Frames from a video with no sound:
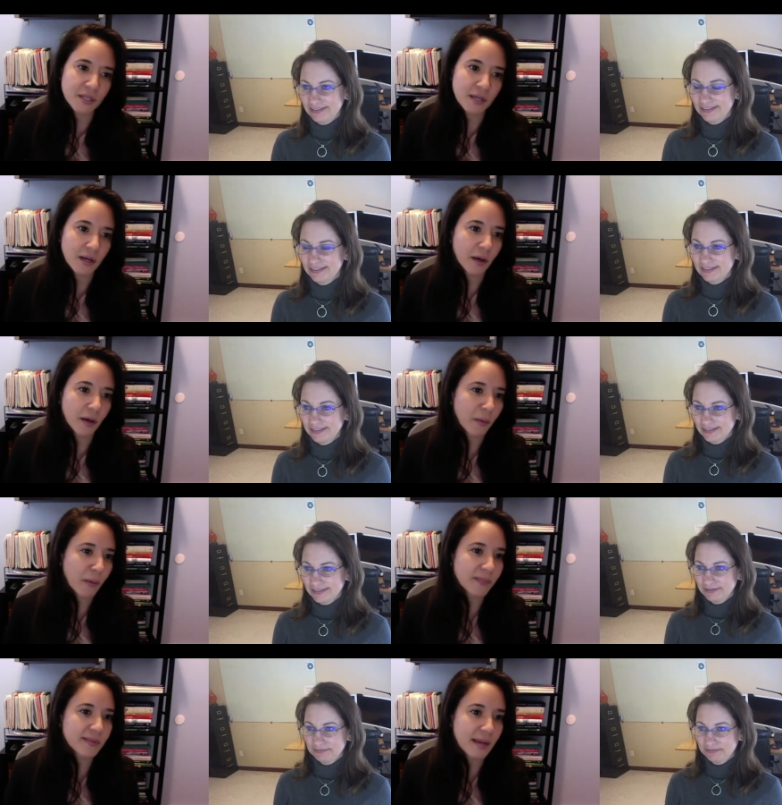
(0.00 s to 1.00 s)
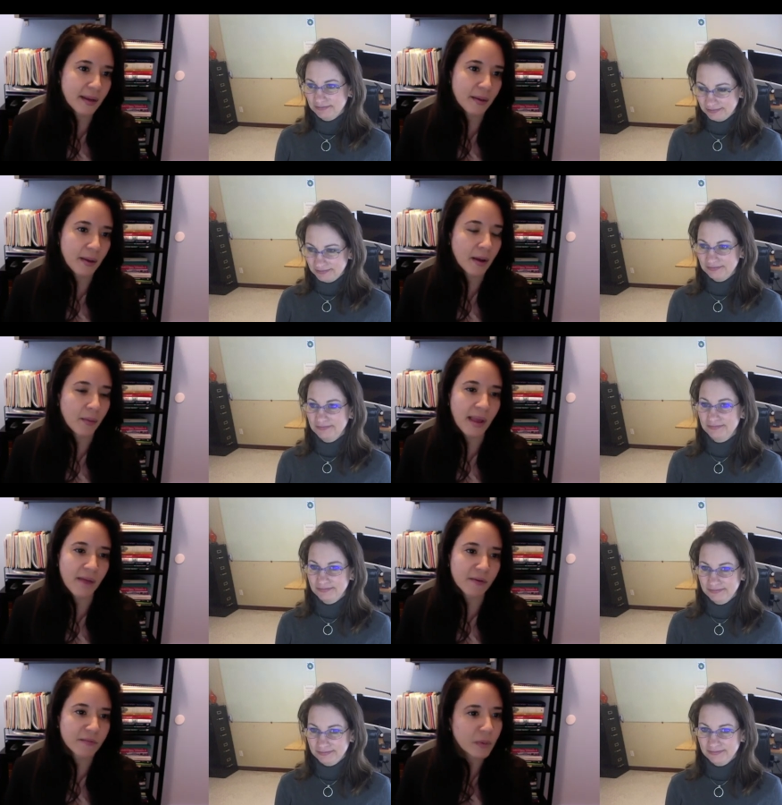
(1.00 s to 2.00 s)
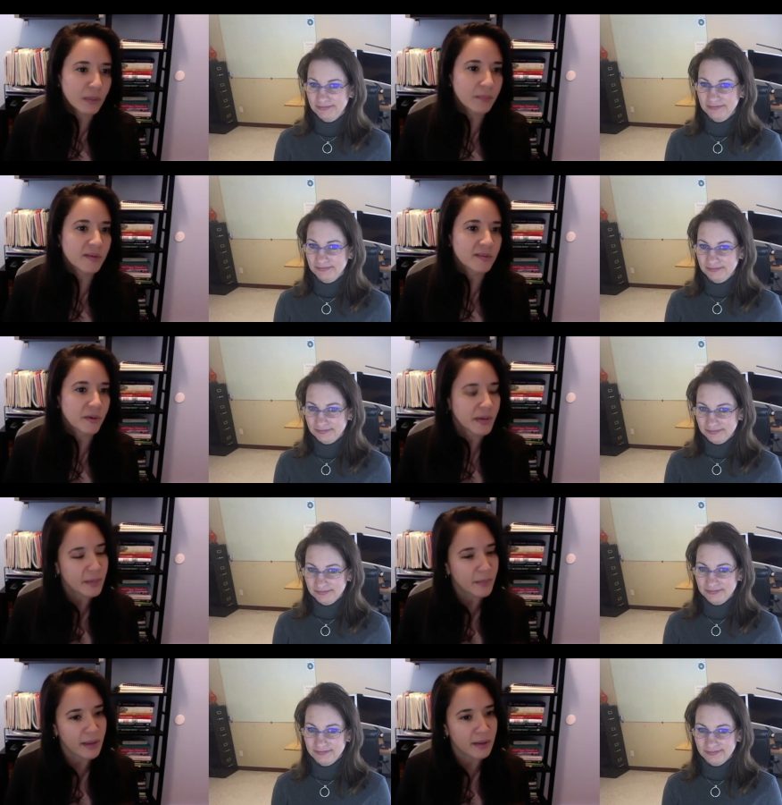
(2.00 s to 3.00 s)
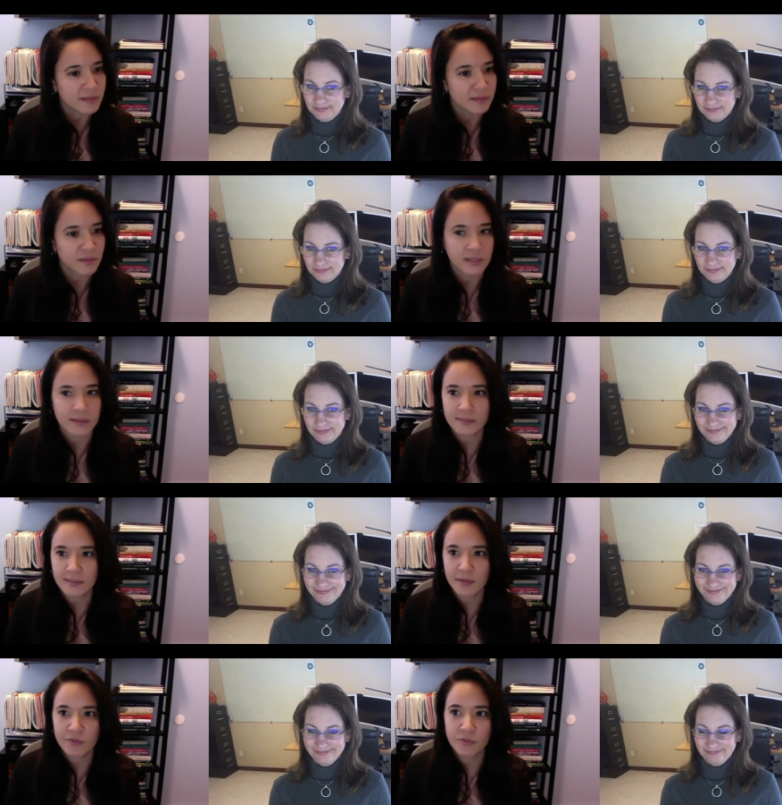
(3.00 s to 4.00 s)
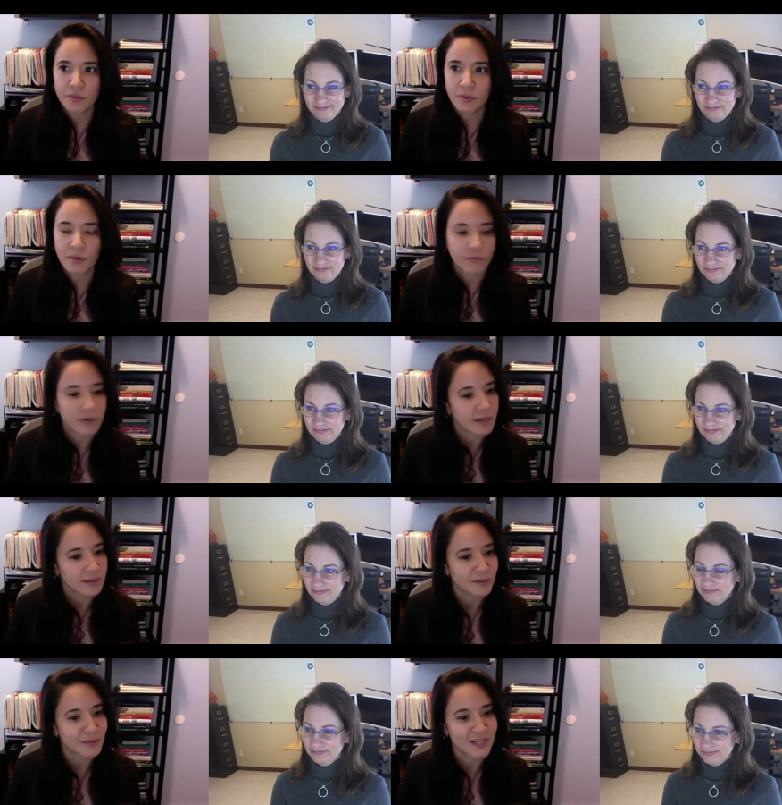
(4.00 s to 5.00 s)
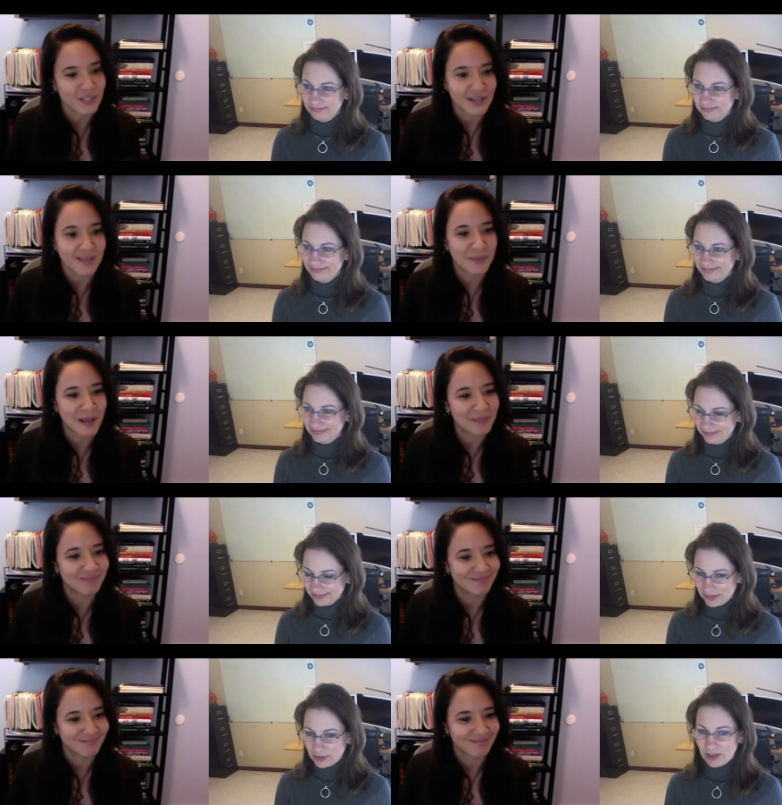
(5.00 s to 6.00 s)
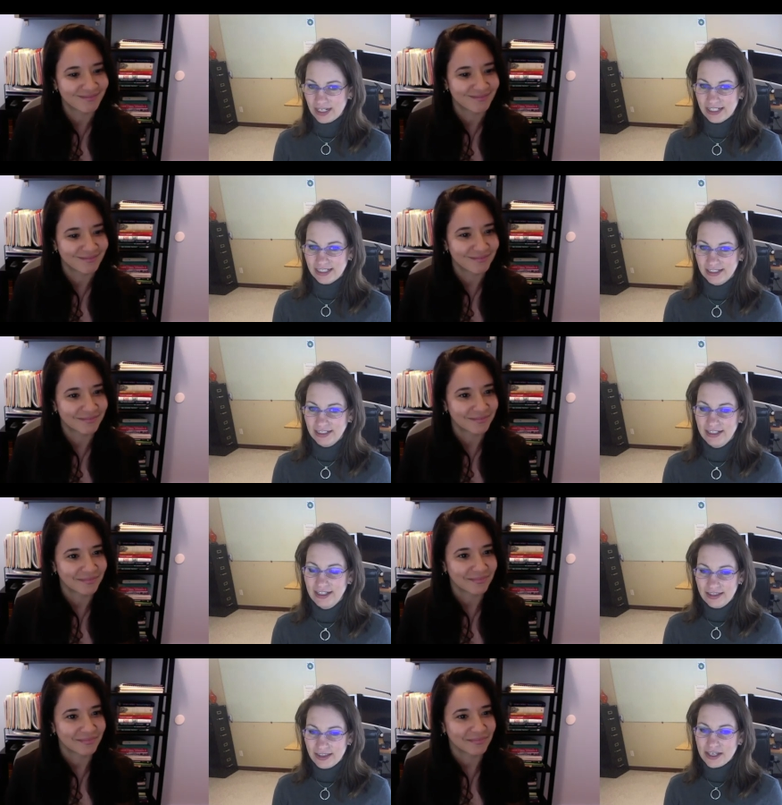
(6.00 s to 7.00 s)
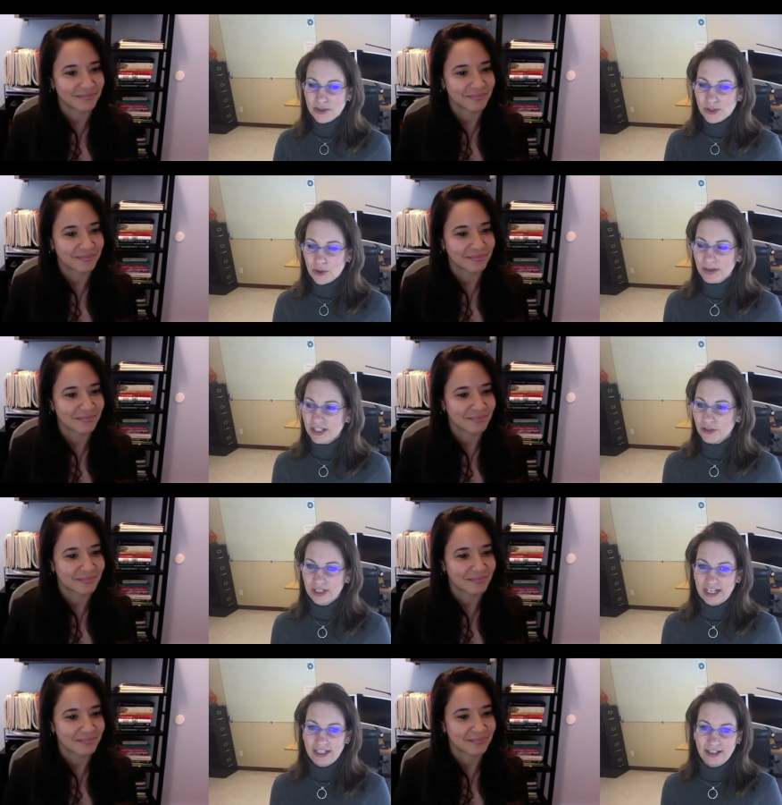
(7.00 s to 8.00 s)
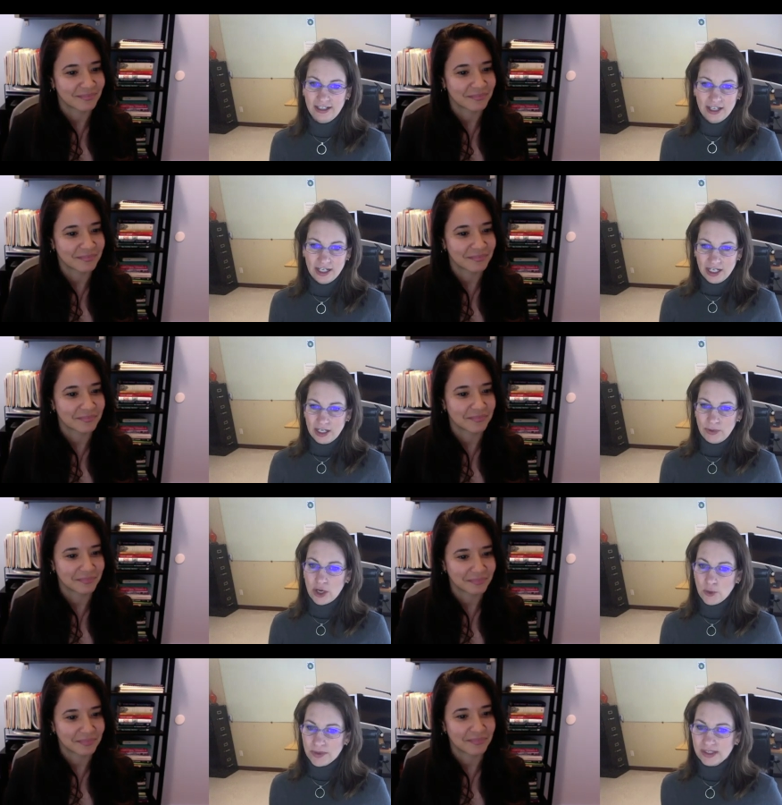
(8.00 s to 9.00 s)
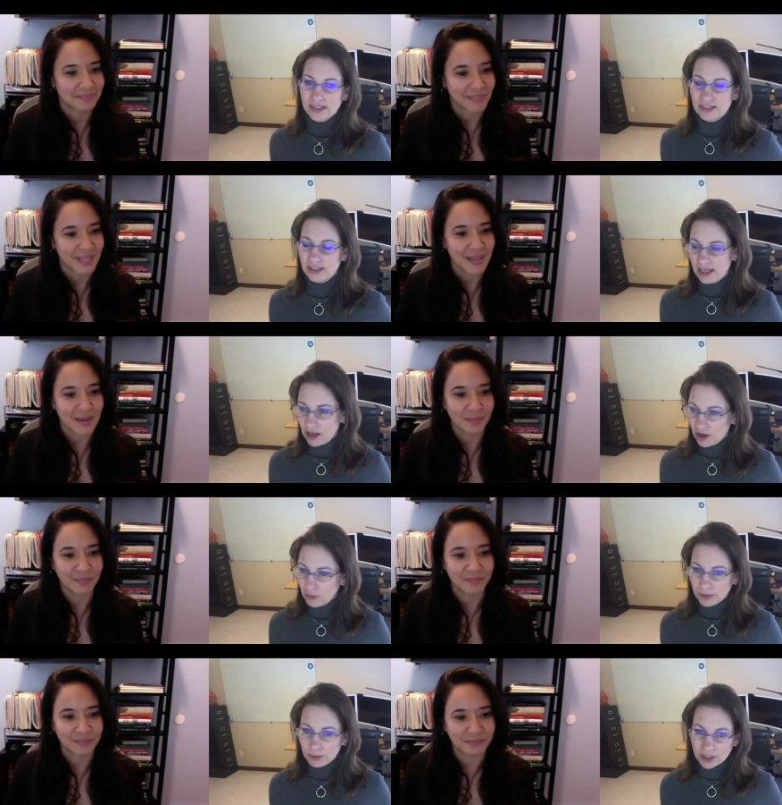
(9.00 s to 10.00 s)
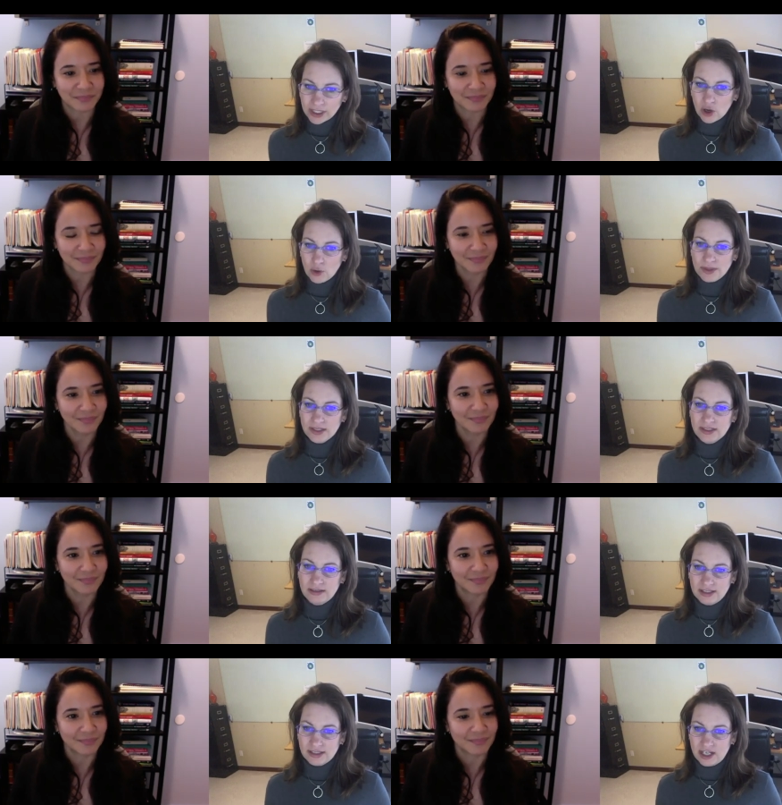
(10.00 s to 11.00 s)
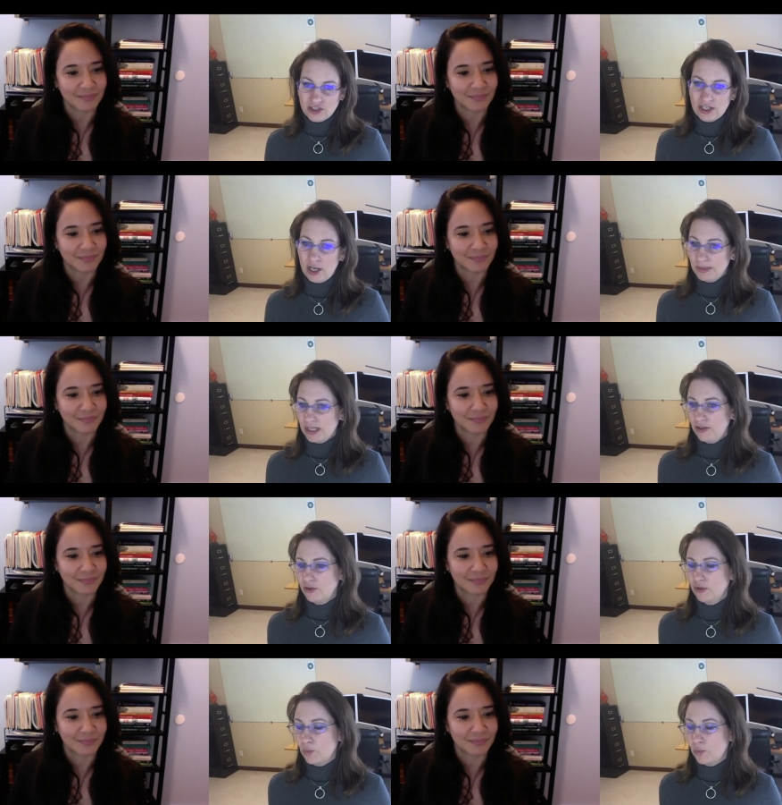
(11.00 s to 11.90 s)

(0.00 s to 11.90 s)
Speaker 1: on our website. Uh, we have our phone numbers, our emails. You can schedule a free consultation as well.
Speaker 2: Great. Thank you so much, Oneida. We hope this, we really hope this discussion helps others